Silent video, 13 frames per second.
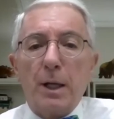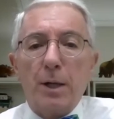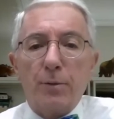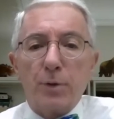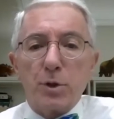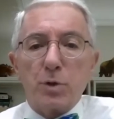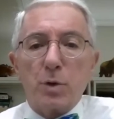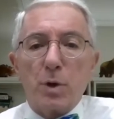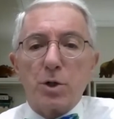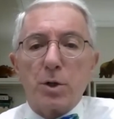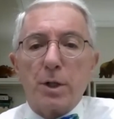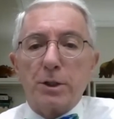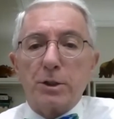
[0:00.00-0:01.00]

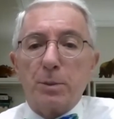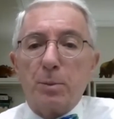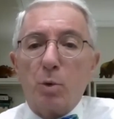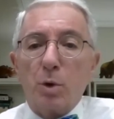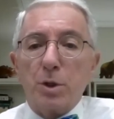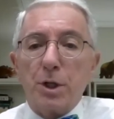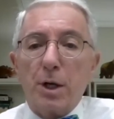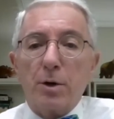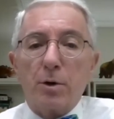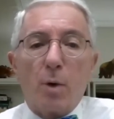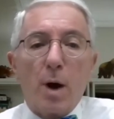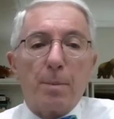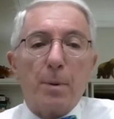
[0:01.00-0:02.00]
infrastructure that supports
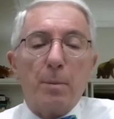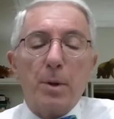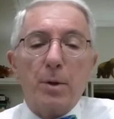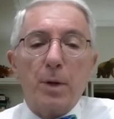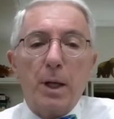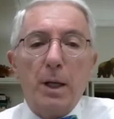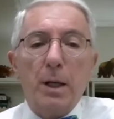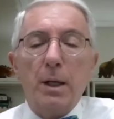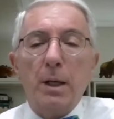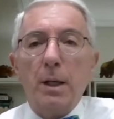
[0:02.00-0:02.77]
interoperability